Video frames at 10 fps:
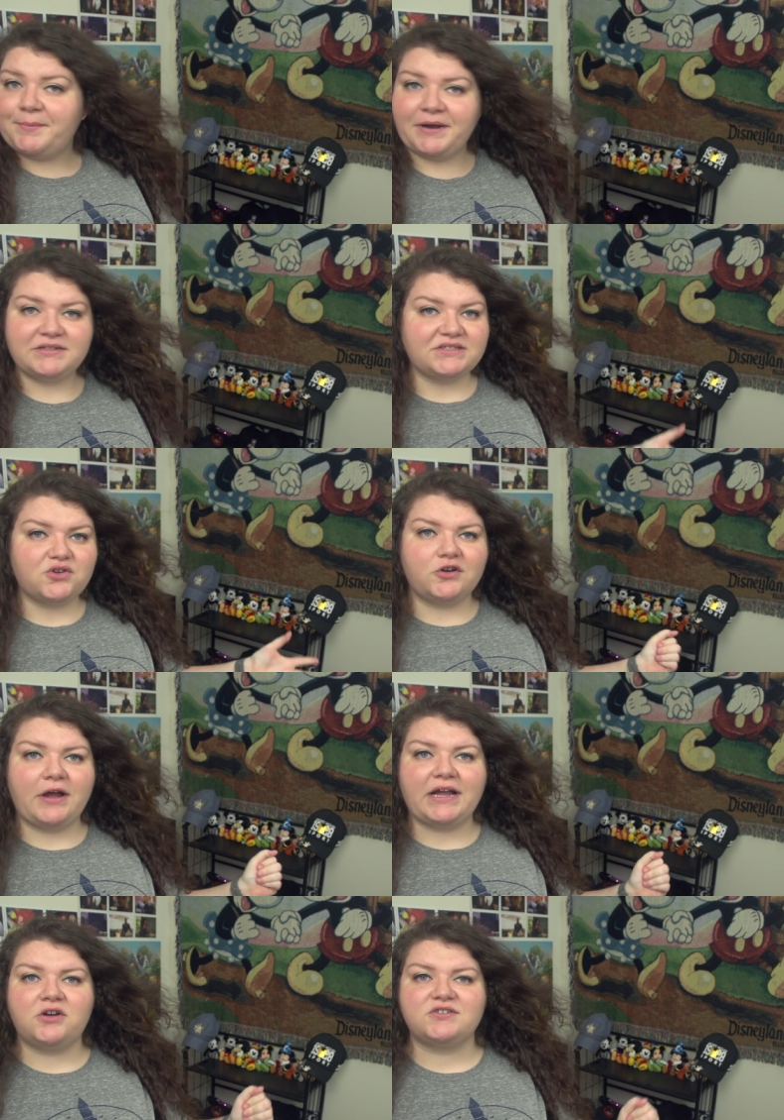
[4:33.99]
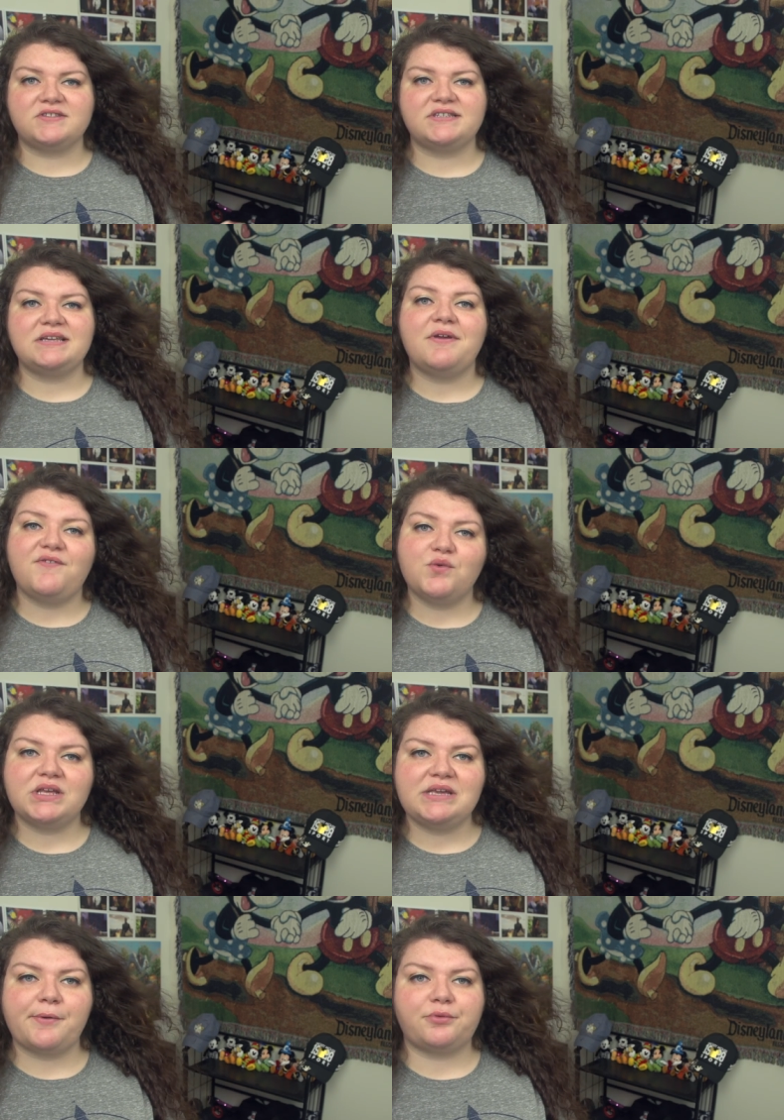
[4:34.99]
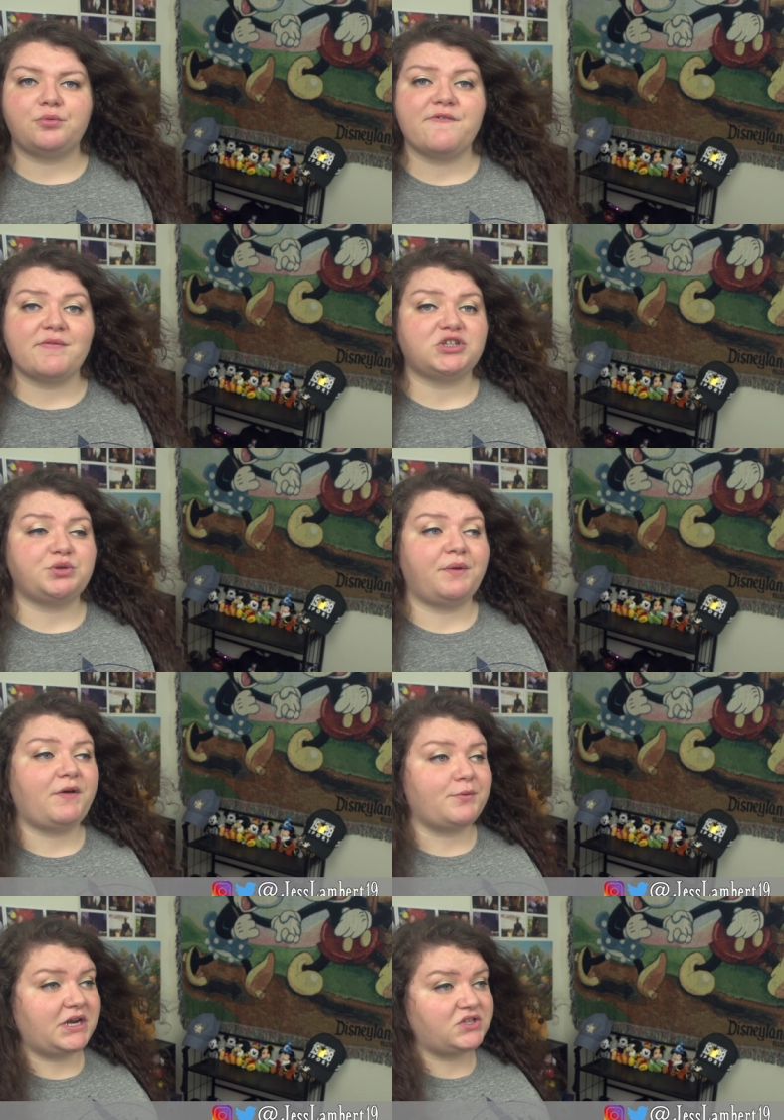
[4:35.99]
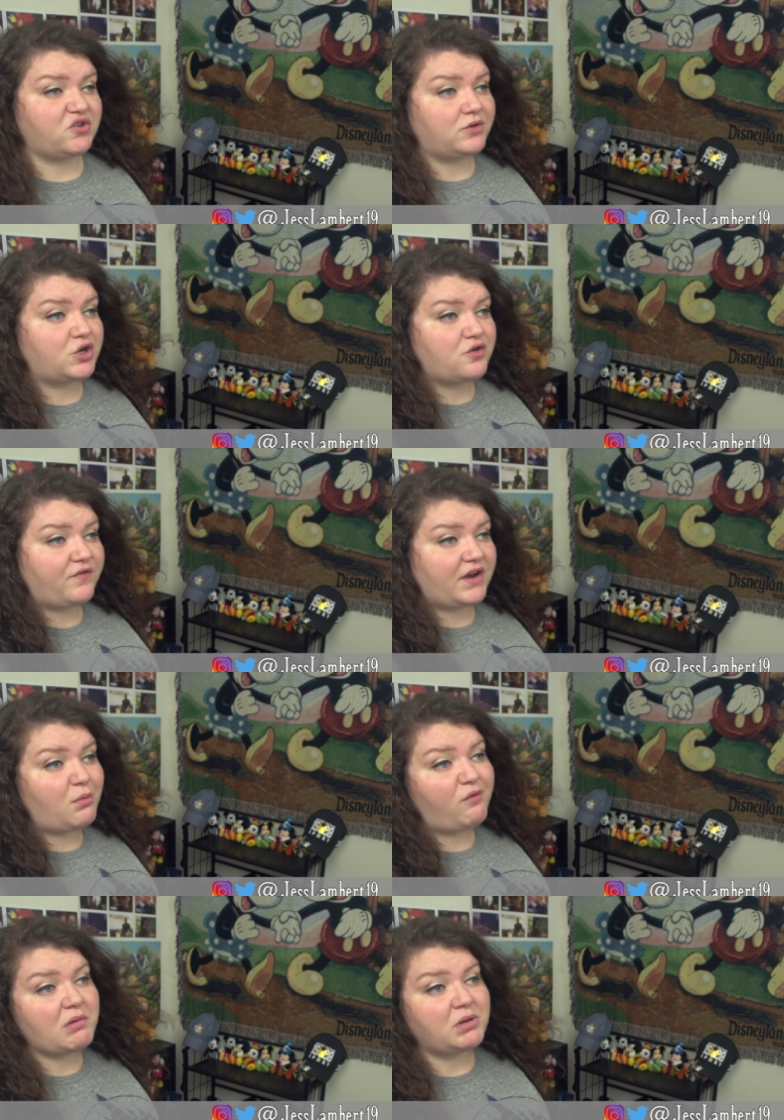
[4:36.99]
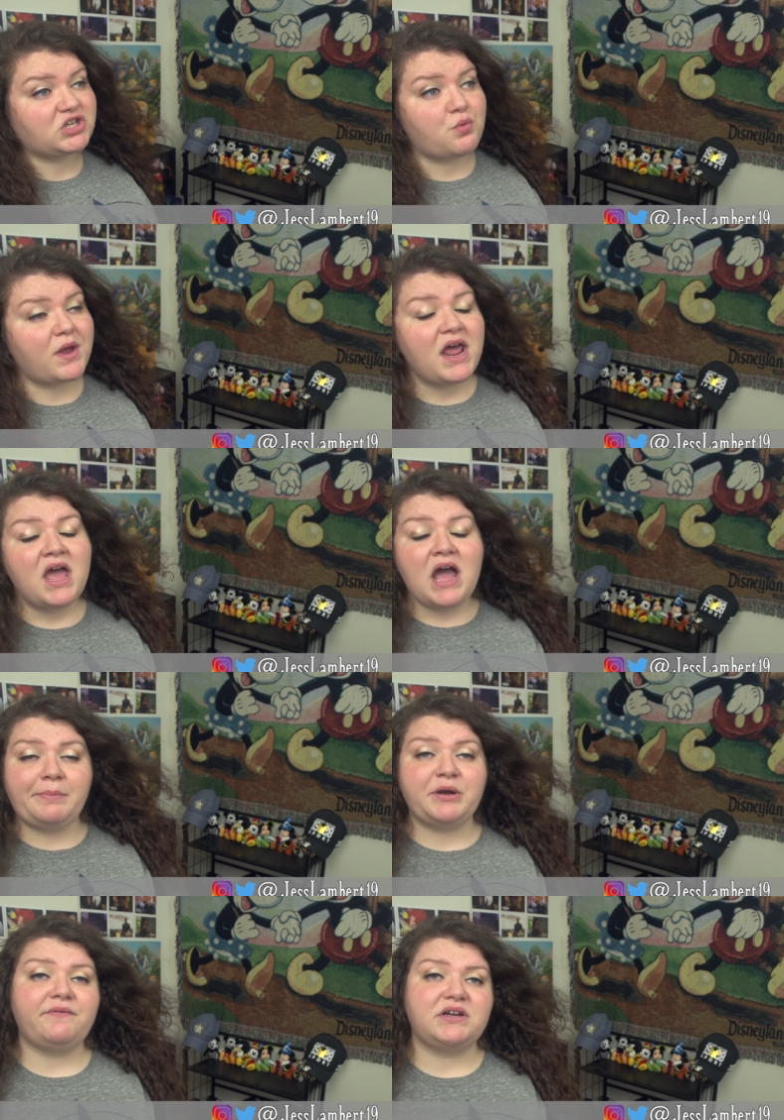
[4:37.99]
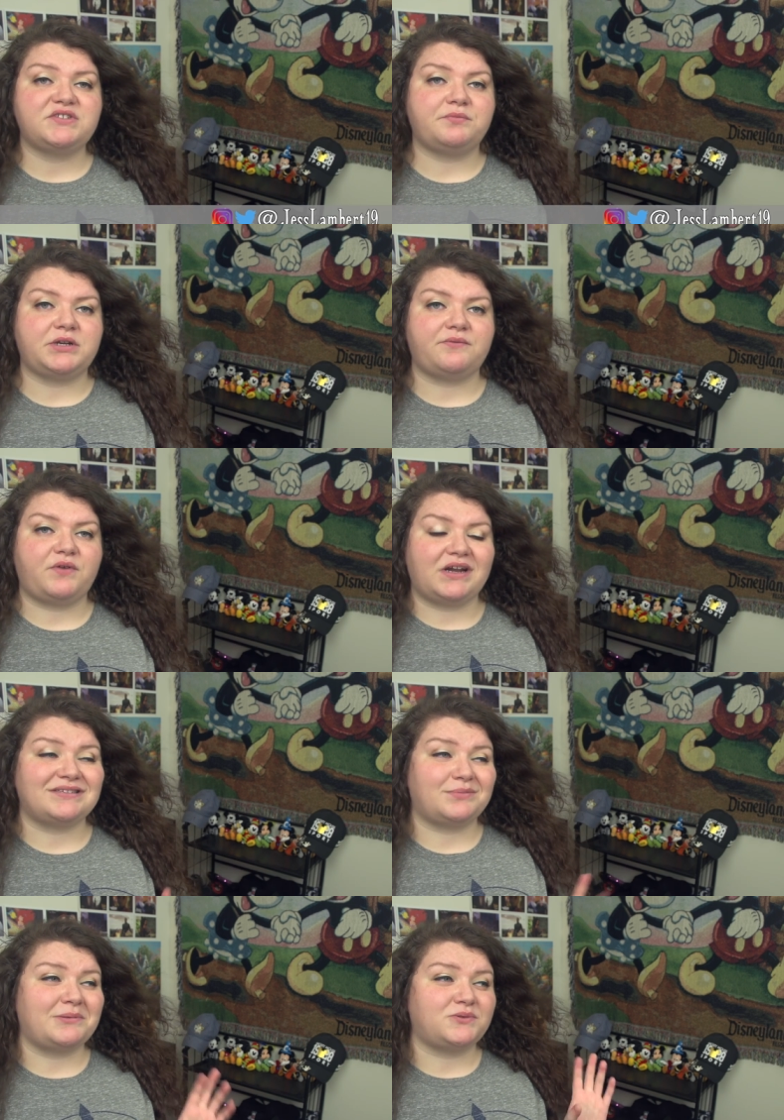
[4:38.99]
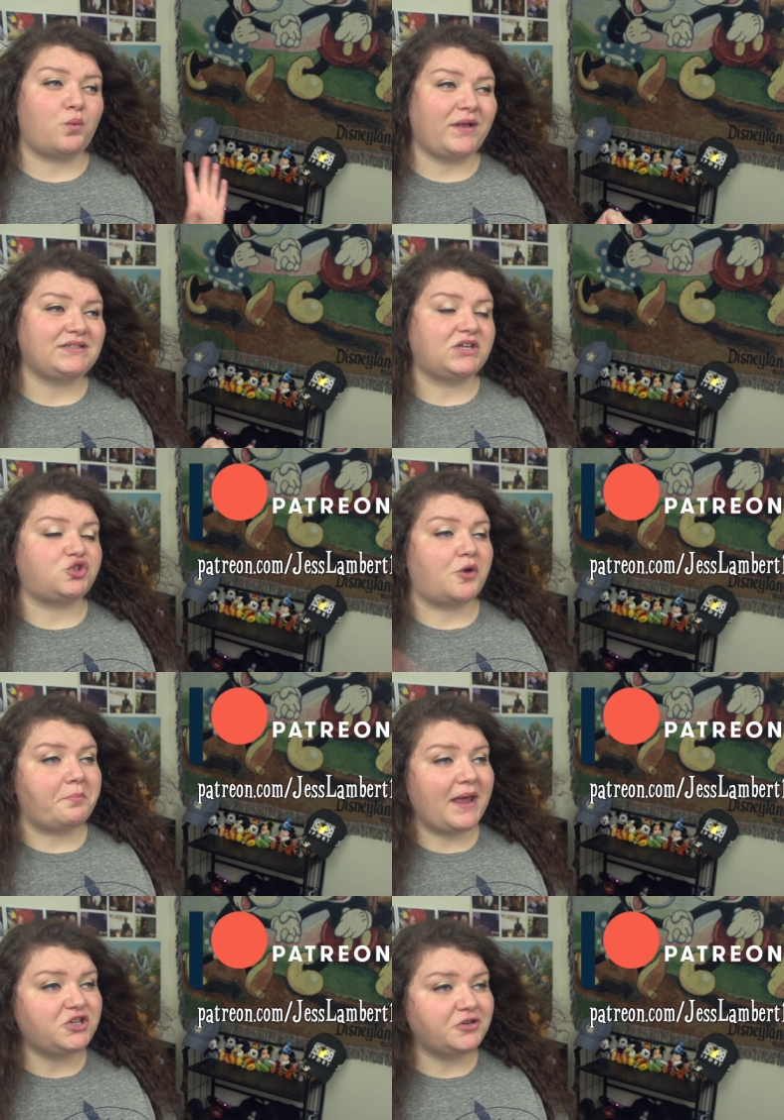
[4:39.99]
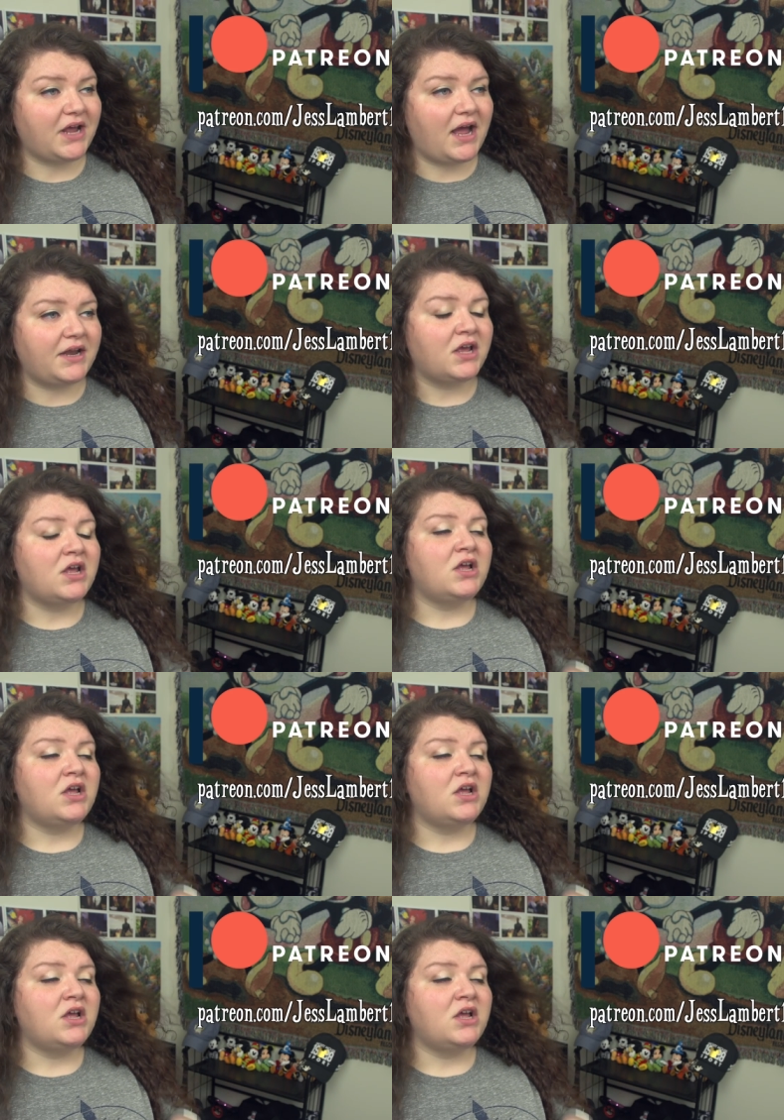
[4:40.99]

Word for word: Parent.swat and Craig.com are still the same. If you want to keep up with the movie I'm watching when, follow me on Instagram, Twitter, you'll find out the movie I'm watching when. I put up videos on Monday and Friday, sometimes Wednesday. Join Patreon,